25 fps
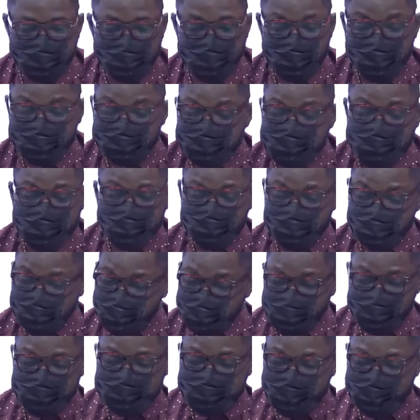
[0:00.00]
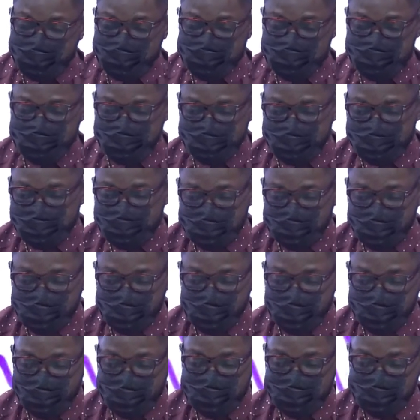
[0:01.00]
Now, this had traumatized the man
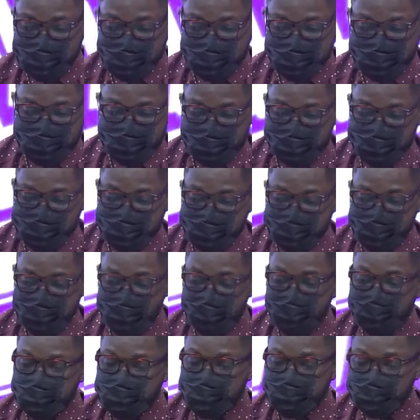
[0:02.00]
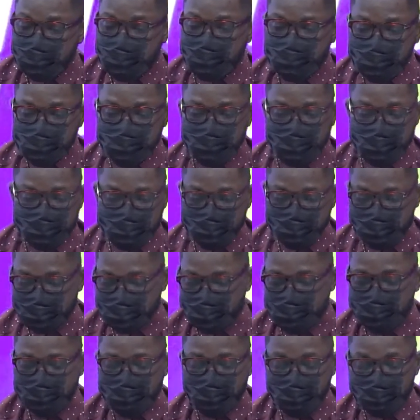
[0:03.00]
so much that he had not spoken to his
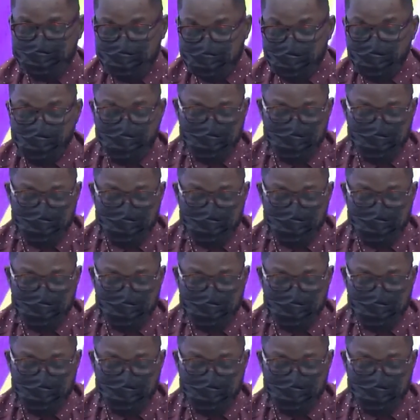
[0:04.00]
brother for 4